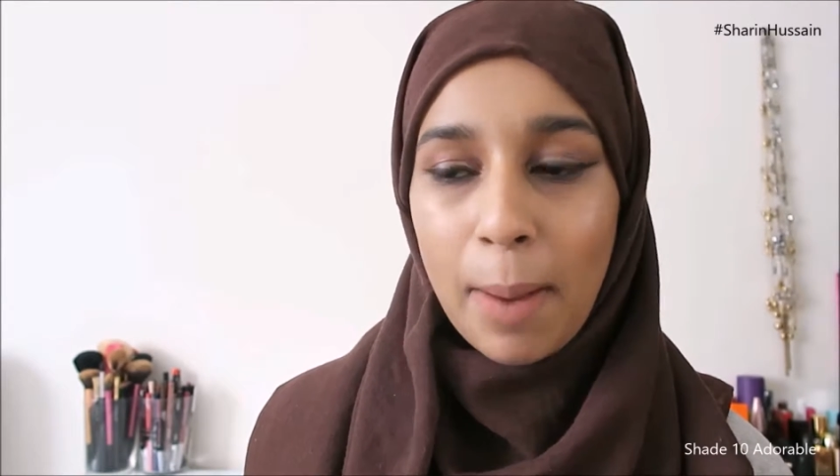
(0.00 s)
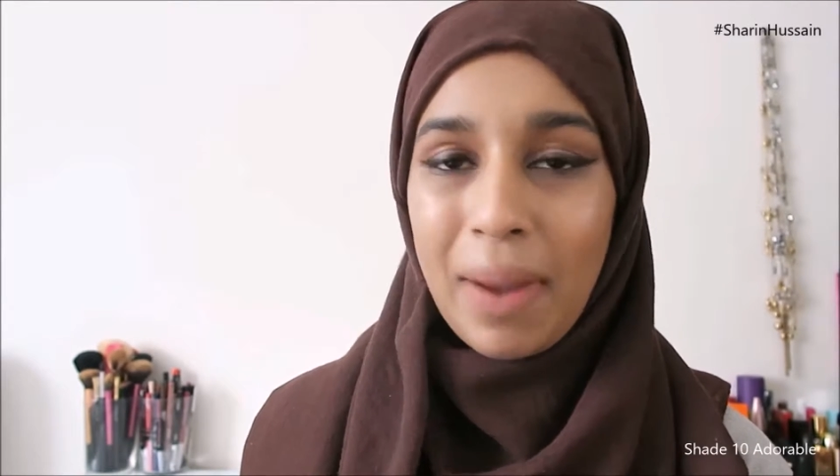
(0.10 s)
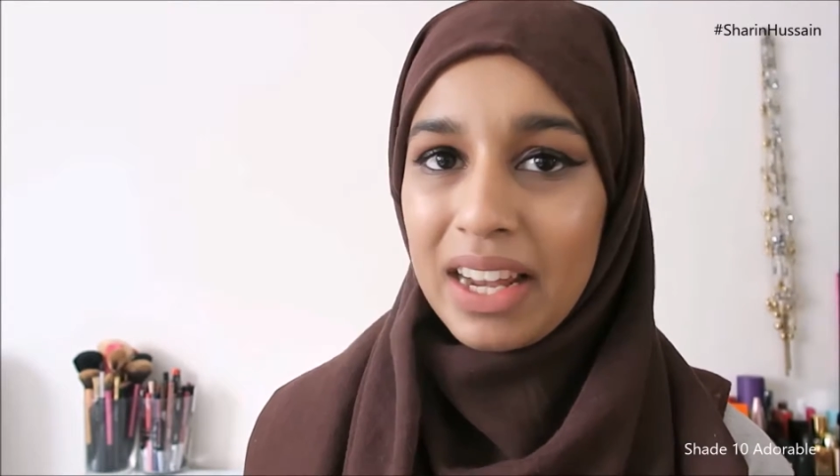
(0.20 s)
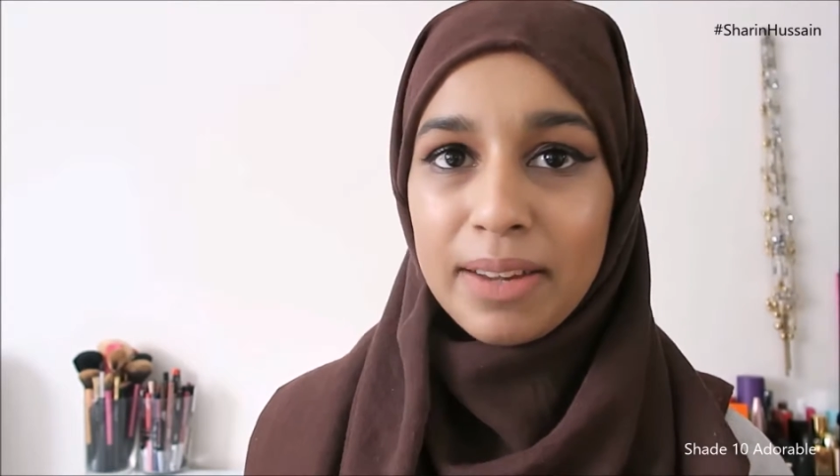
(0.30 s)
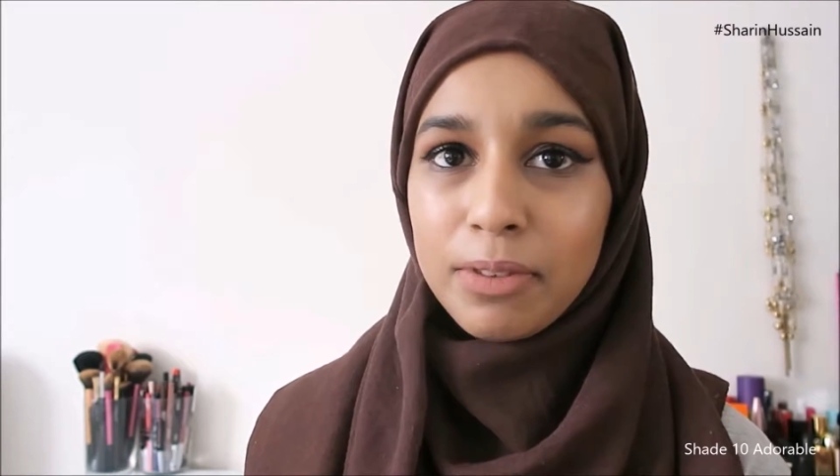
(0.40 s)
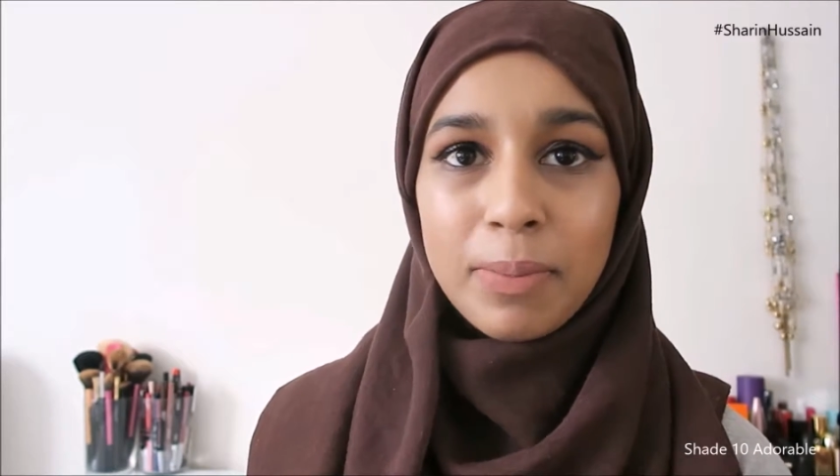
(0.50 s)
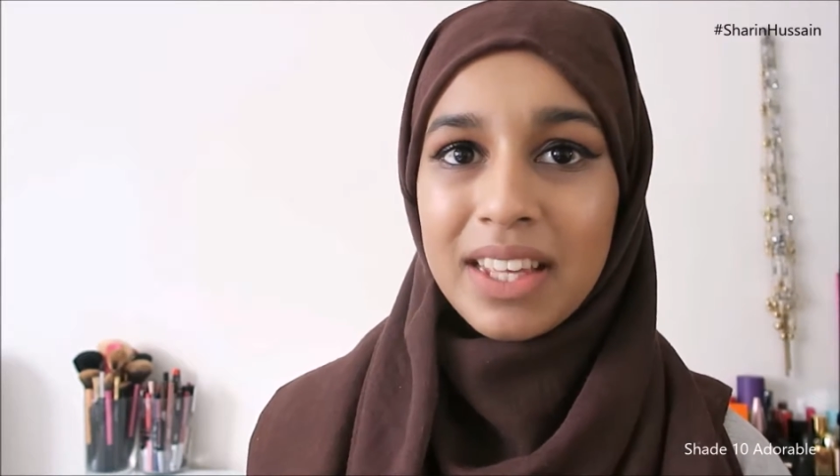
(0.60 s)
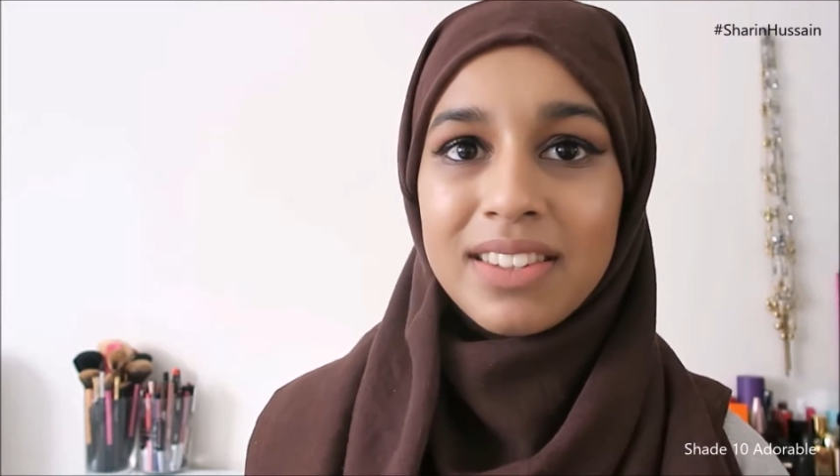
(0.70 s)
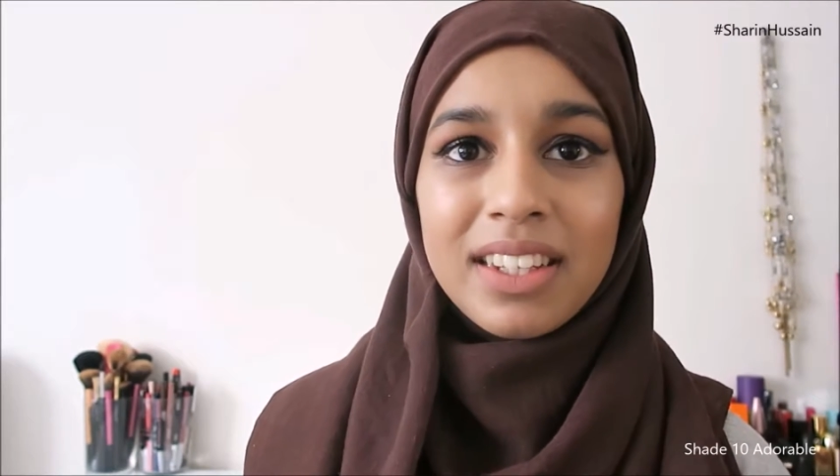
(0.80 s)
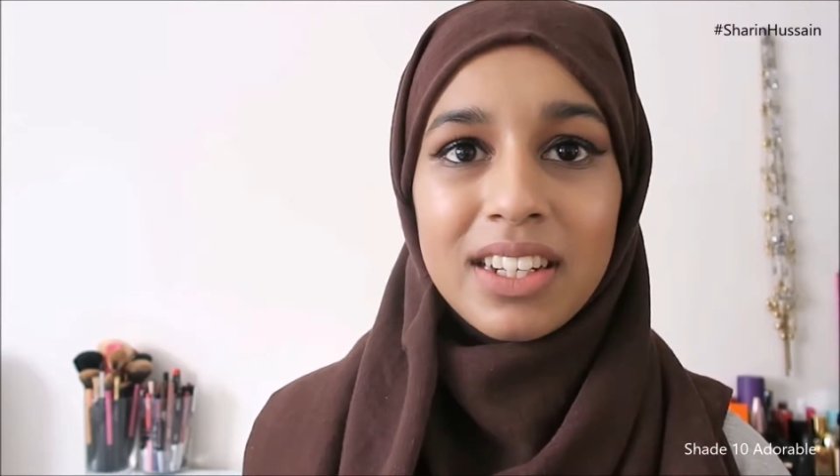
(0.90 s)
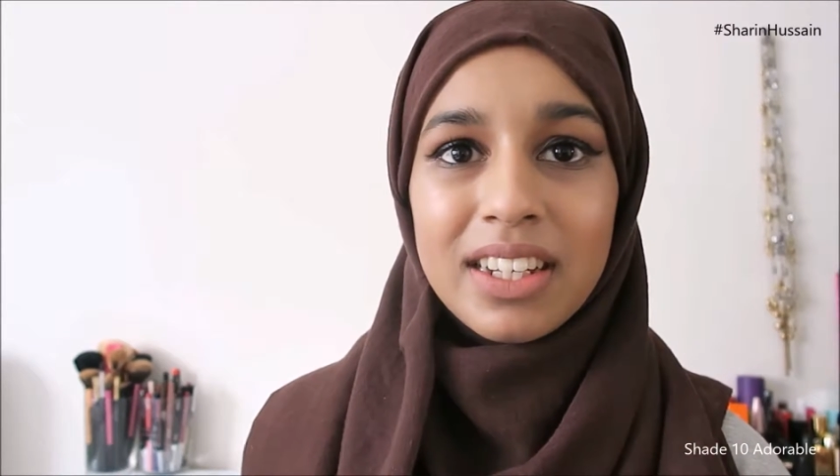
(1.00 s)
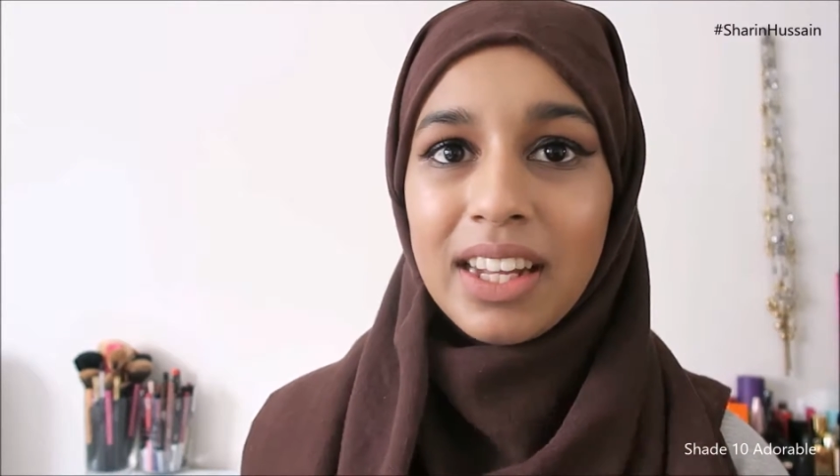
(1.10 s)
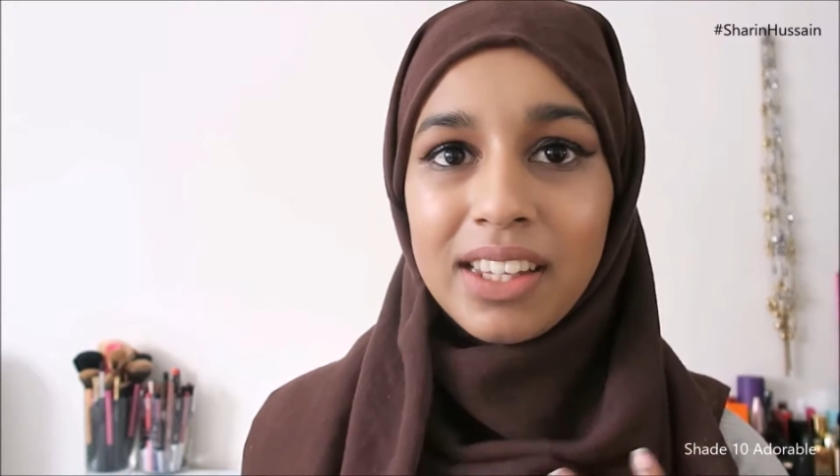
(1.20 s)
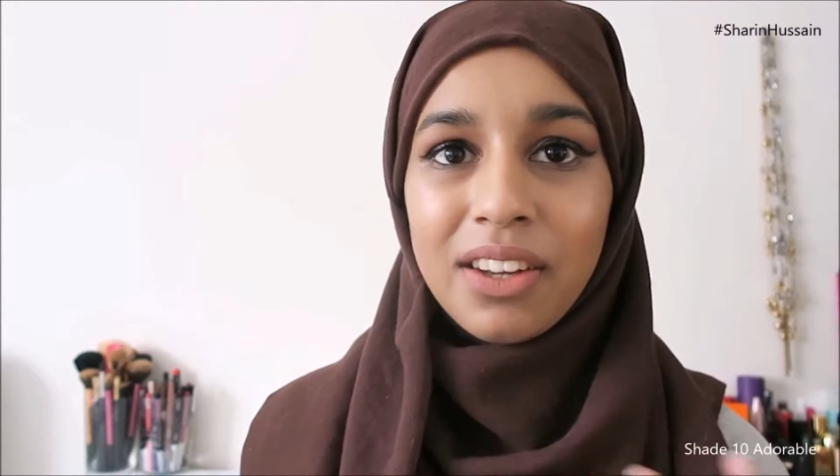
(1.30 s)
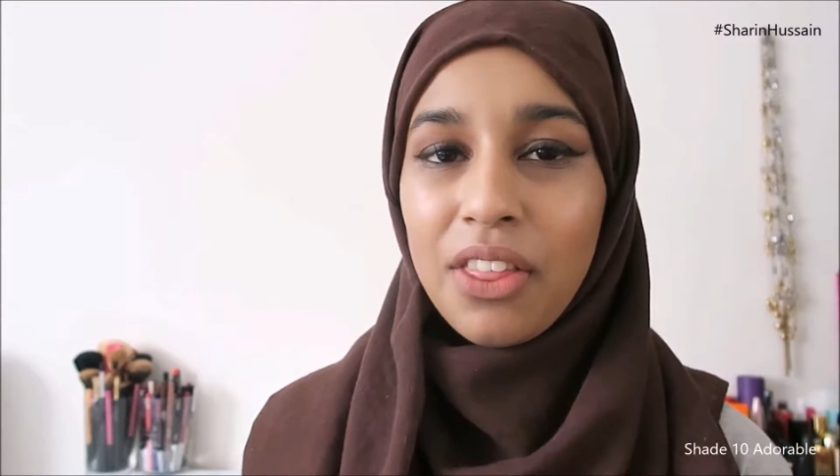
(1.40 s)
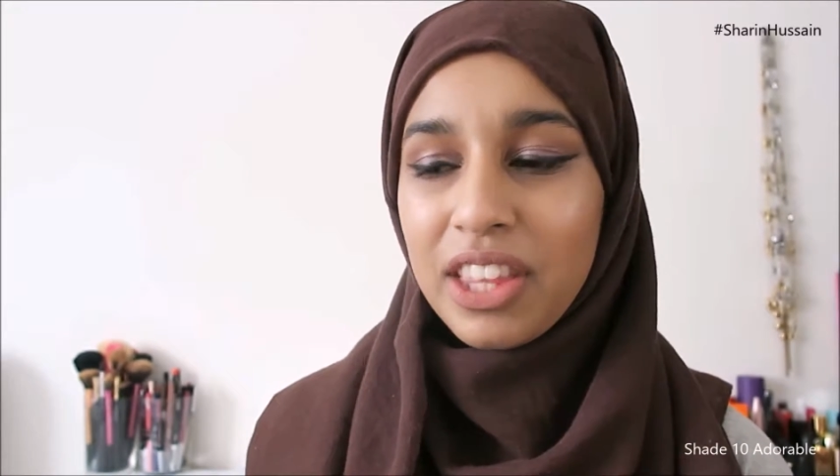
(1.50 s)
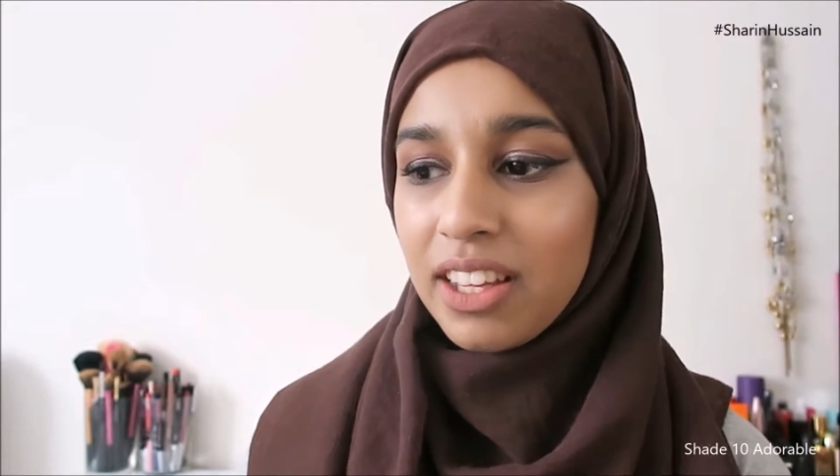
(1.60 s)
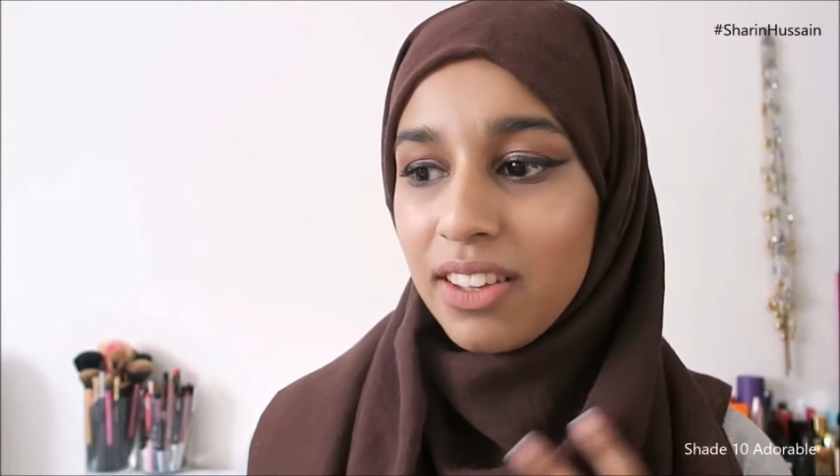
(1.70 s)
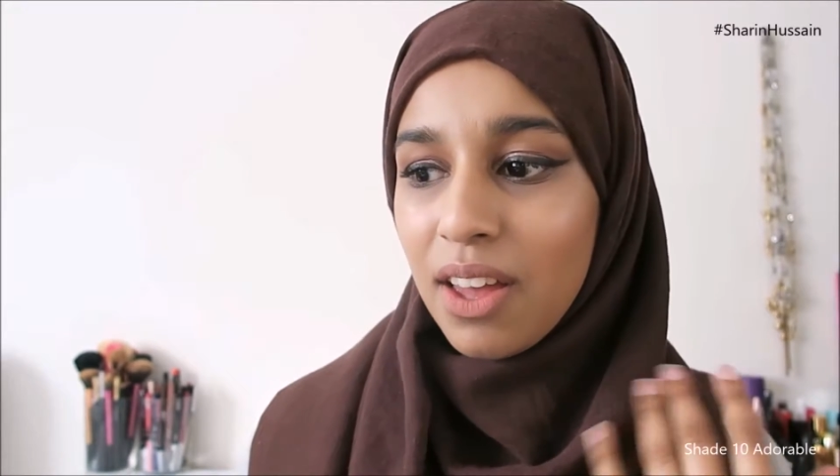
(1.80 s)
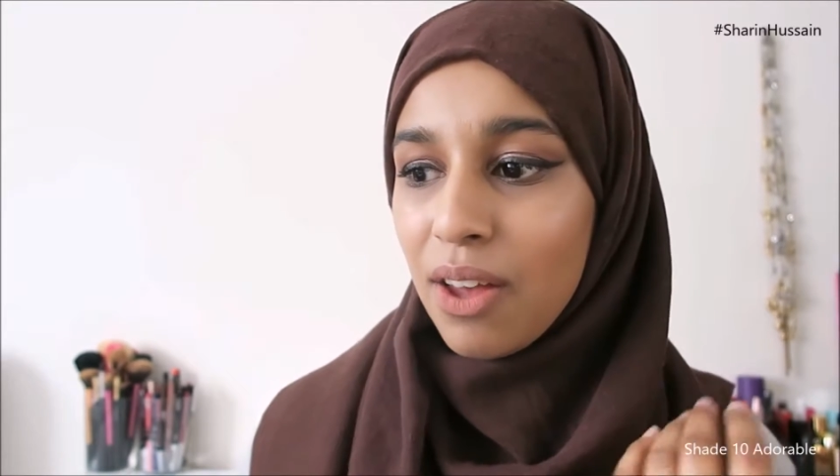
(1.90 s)
my lips basically, like
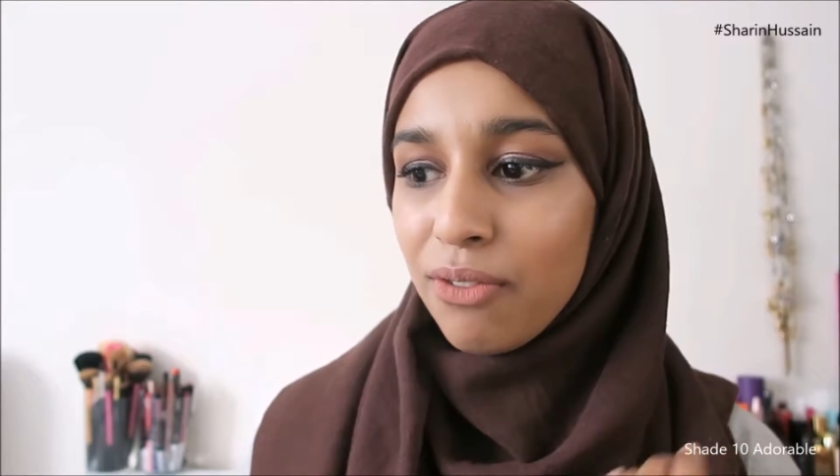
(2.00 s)
nothing